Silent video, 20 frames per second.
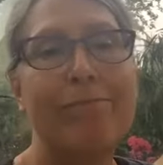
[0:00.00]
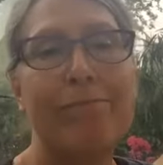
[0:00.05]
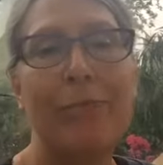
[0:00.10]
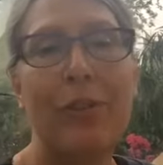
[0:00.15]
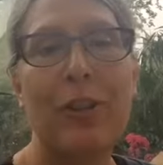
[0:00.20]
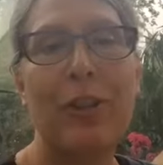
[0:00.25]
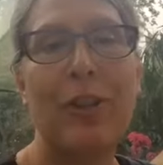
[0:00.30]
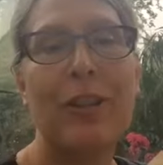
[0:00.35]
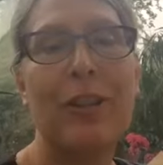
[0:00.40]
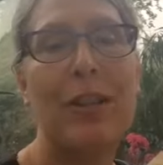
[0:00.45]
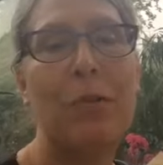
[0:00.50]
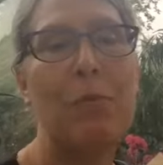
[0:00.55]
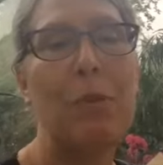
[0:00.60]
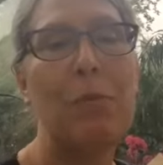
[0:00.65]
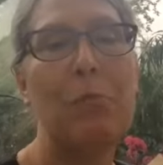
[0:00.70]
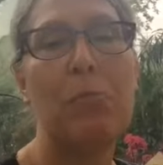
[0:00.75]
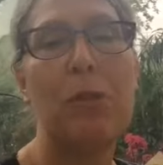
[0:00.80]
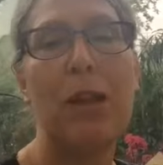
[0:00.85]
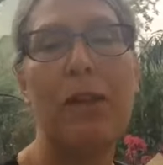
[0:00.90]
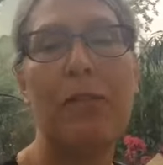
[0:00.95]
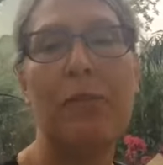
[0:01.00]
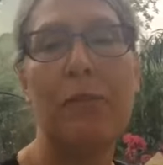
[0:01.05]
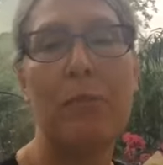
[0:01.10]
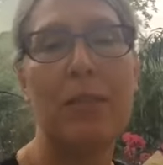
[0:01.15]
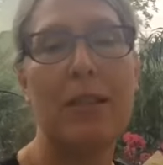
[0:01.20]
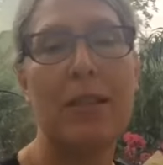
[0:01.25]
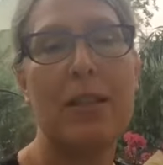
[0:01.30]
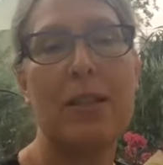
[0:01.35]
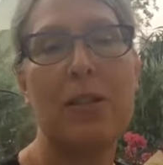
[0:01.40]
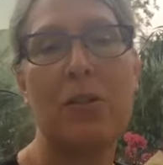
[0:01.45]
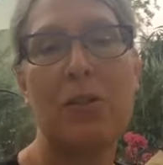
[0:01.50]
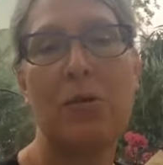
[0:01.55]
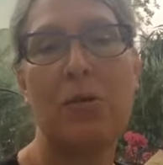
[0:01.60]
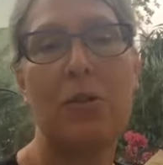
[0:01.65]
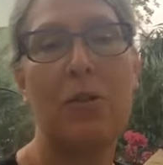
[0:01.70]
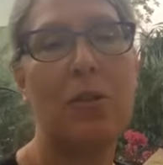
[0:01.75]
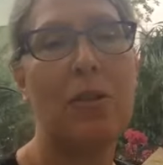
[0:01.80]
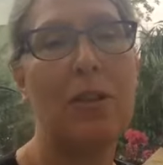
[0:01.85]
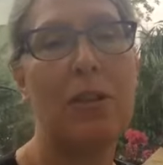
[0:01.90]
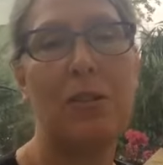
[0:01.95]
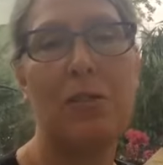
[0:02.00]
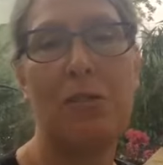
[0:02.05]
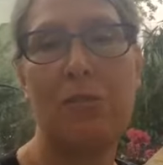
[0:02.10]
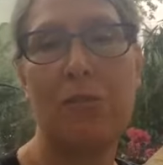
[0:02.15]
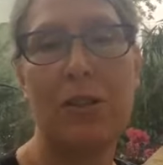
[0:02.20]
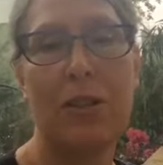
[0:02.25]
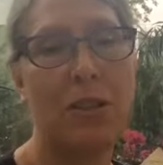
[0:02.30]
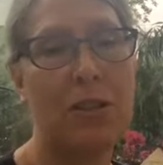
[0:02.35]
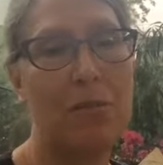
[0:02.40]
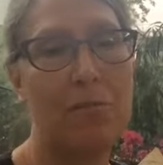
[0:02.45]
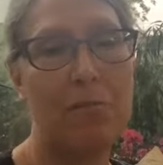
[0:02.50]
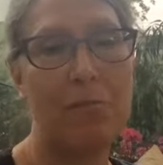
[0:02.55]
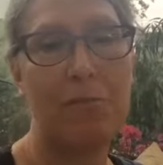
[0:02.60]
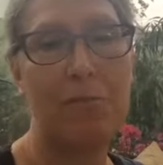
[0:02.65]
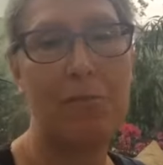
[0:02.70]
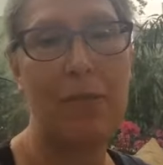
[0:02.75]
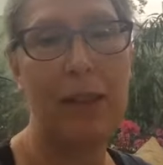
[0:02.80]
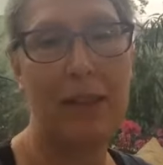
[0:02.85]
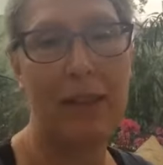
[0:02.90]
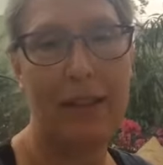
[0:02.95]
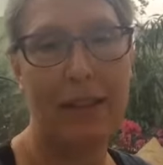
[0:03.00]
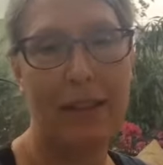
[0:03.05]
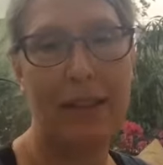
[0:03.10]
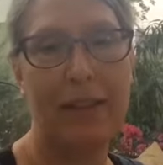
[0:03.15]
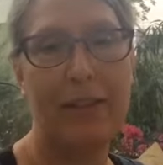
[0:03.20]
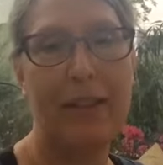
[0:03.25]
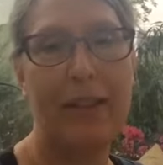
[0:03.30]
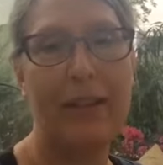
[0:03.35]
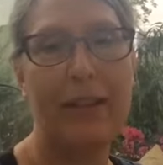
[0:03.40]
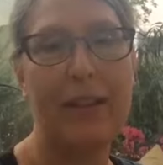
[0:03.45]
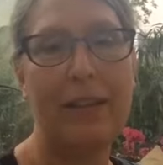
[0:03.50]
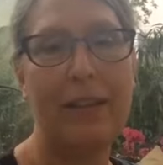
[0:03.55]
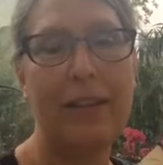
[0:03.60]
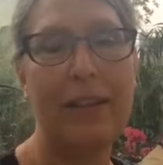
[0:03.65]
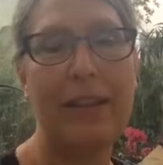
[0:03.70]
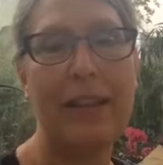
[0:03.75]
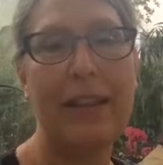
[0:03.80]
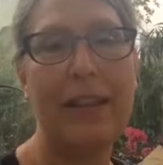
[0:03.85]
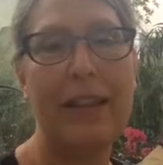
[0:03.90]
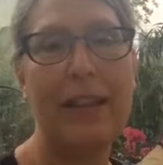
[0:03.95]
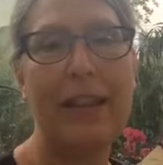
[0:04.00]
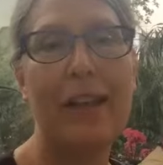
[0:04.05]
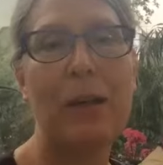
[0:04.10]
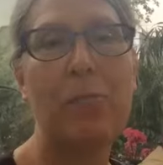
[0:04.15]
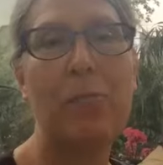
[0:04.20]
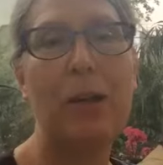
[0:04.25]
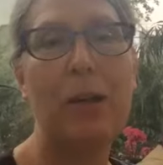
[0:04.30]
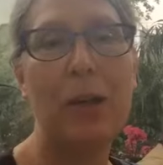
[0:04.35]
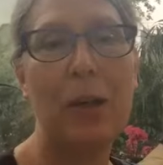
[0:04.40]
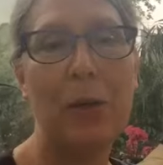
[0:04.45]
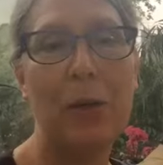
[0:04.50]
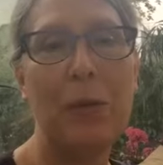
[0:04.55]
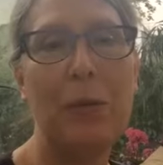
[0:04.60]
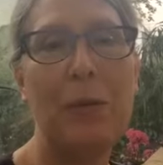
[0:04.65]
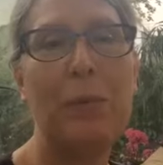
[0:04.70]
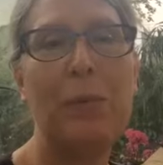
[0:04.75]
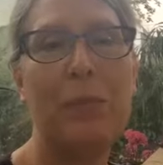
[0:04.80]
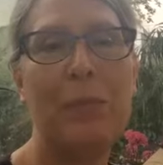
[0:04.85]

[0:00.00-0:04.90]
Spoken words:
you can send me a private message, or you can just mail here in the link below.